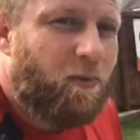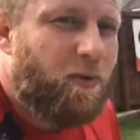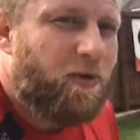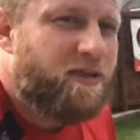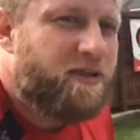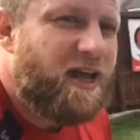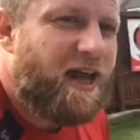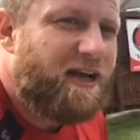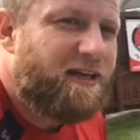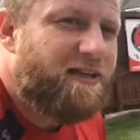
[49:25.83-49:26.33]

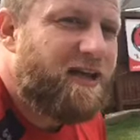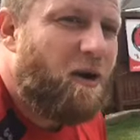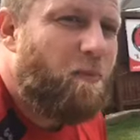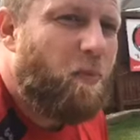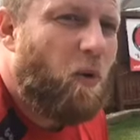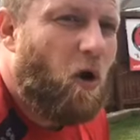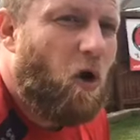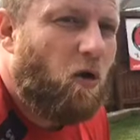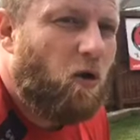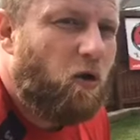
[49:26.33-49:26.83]
Protect
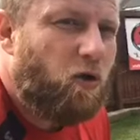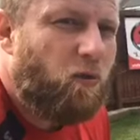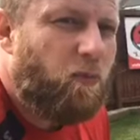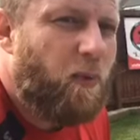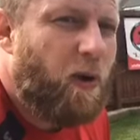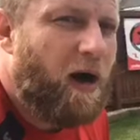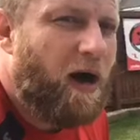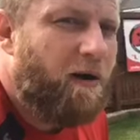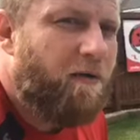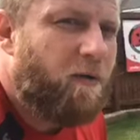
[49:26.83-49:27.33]
that ball, good
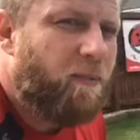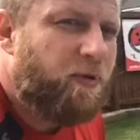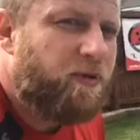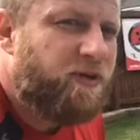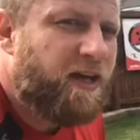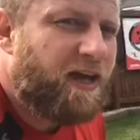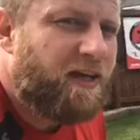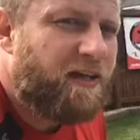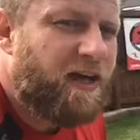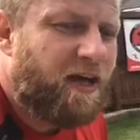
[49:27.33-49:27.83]
pirate.
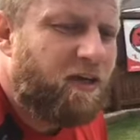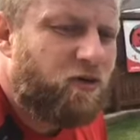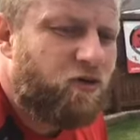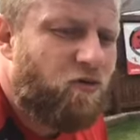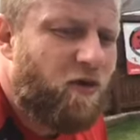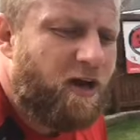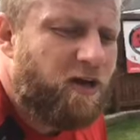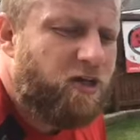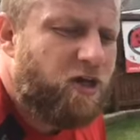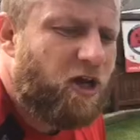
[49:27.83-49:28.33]
Protect that
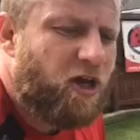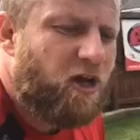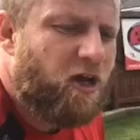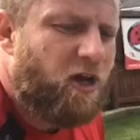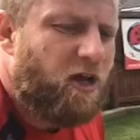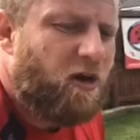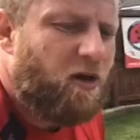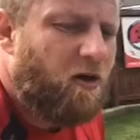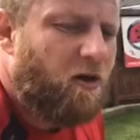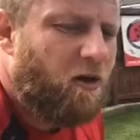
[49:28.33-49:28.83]
treasure.
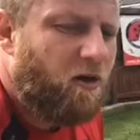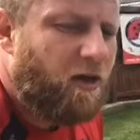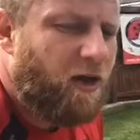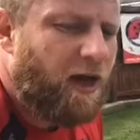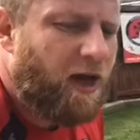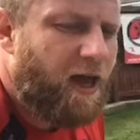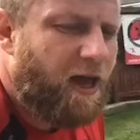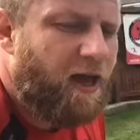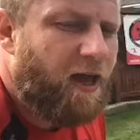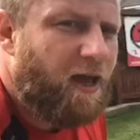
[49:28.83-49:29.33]

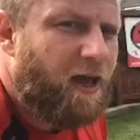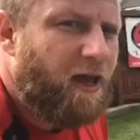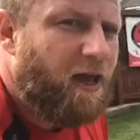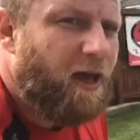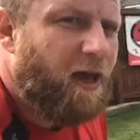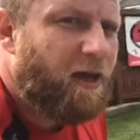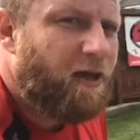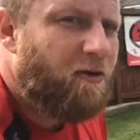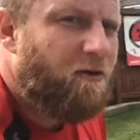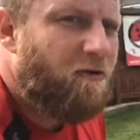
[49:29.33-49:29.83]
Okay,
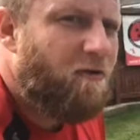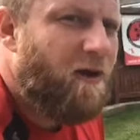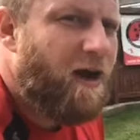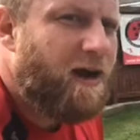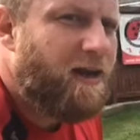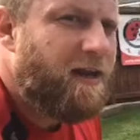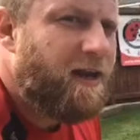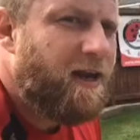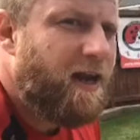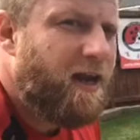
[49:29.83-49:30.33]
are you
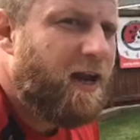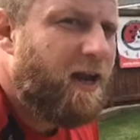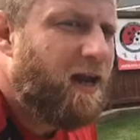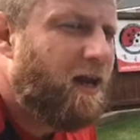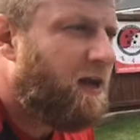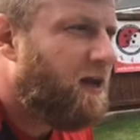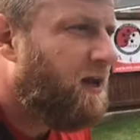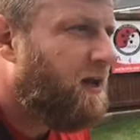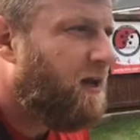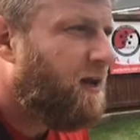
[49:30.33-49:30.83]
ready?
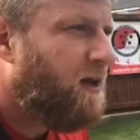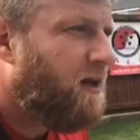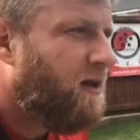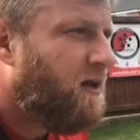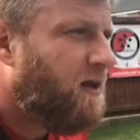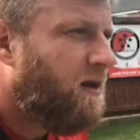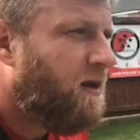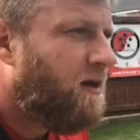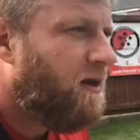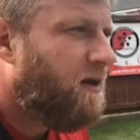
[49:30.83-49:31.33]

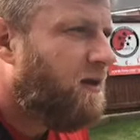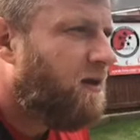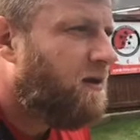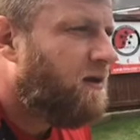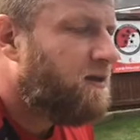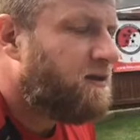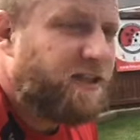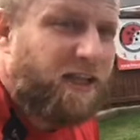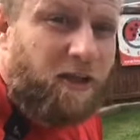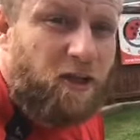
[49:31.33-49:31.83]

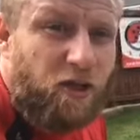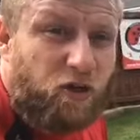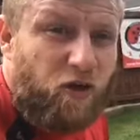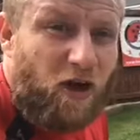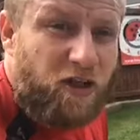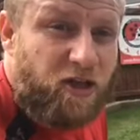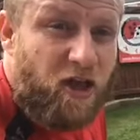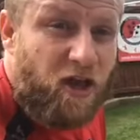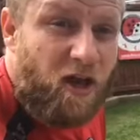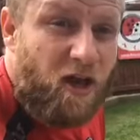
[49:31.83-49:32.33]
Steal the
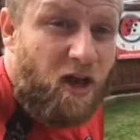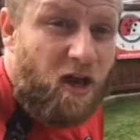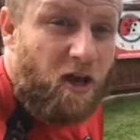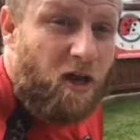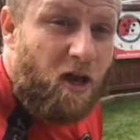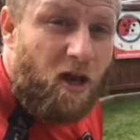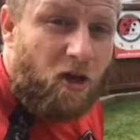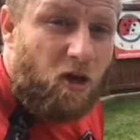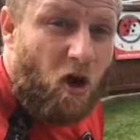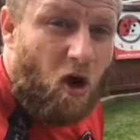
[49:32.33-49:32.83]
treasure!
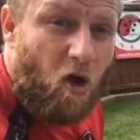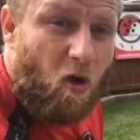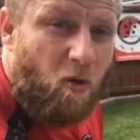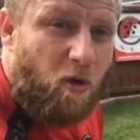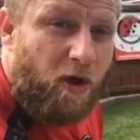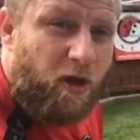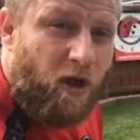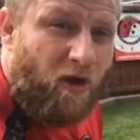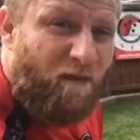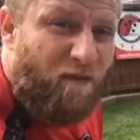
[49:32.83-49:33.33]

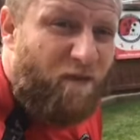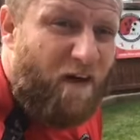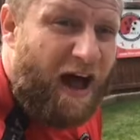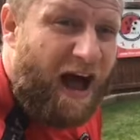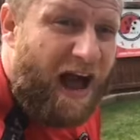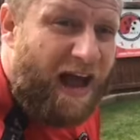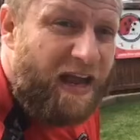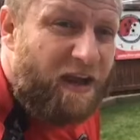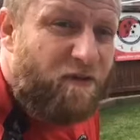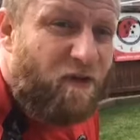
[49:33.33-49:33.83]
Go! You've got
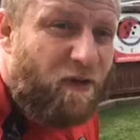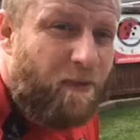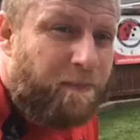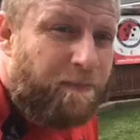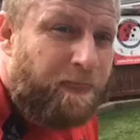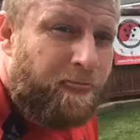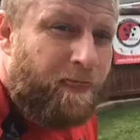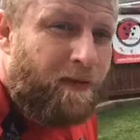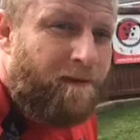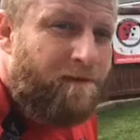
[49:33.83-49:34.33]
5,
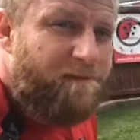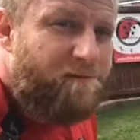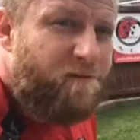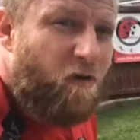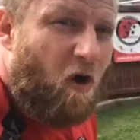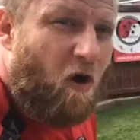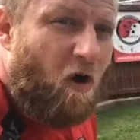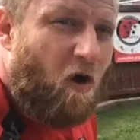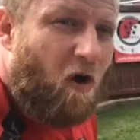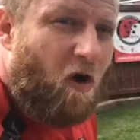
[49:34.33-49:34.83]

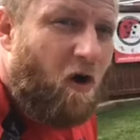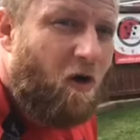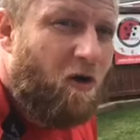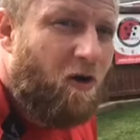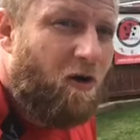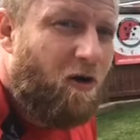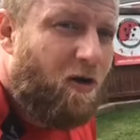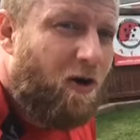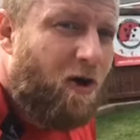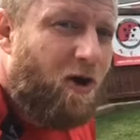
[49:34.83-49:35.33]

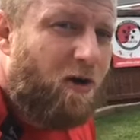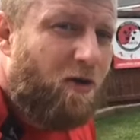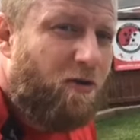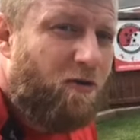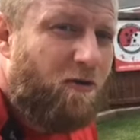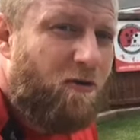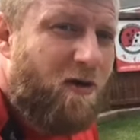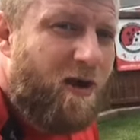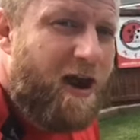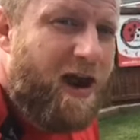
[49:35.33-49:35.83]

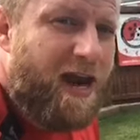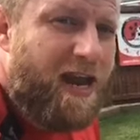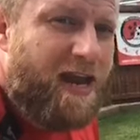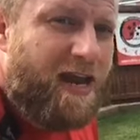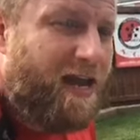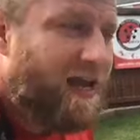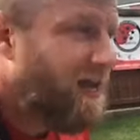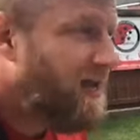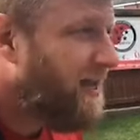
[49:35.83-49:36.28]
4, 3, 2,